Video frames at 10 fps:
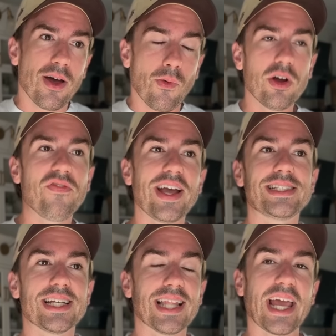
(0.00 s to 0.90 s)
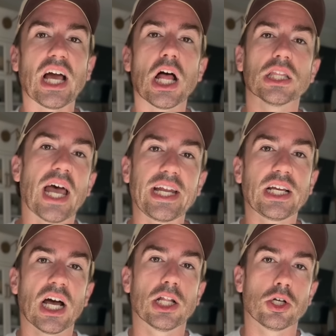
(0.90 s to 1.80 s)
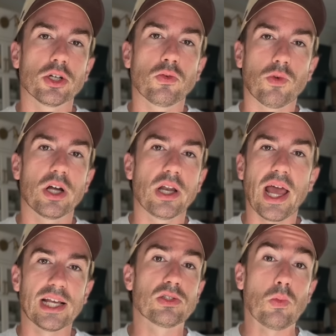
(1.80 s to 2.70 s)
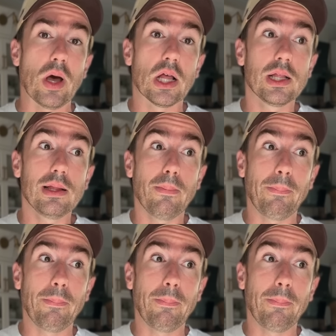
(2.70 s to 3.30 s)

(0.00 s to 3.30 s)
what if I did like a light colored one as well?